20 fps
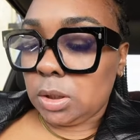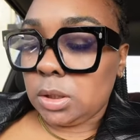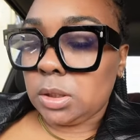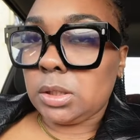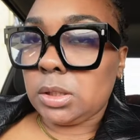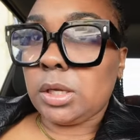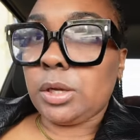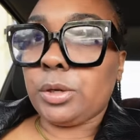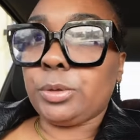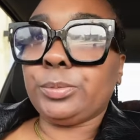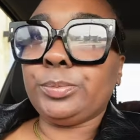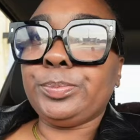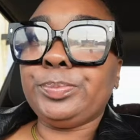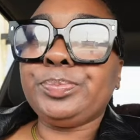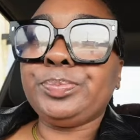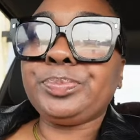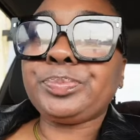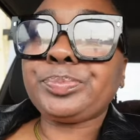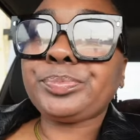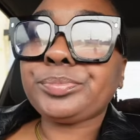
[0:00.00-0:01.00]
So
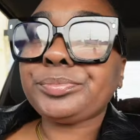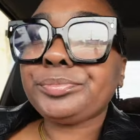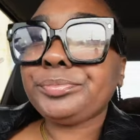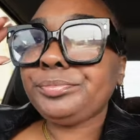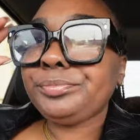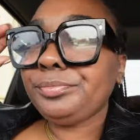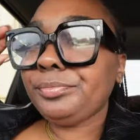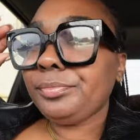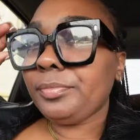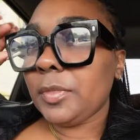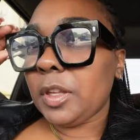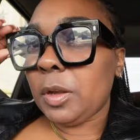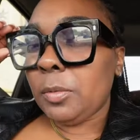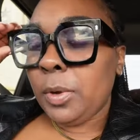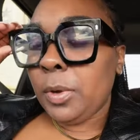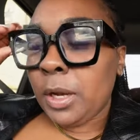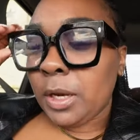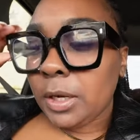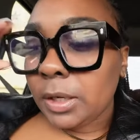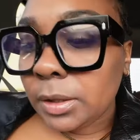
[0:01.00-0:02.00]

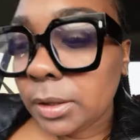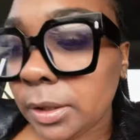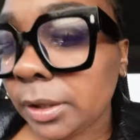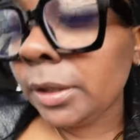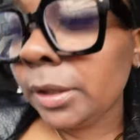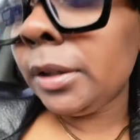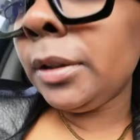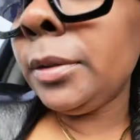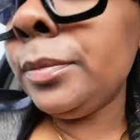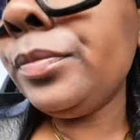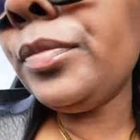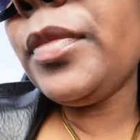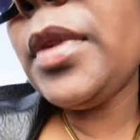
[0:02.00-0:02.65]
we headed there.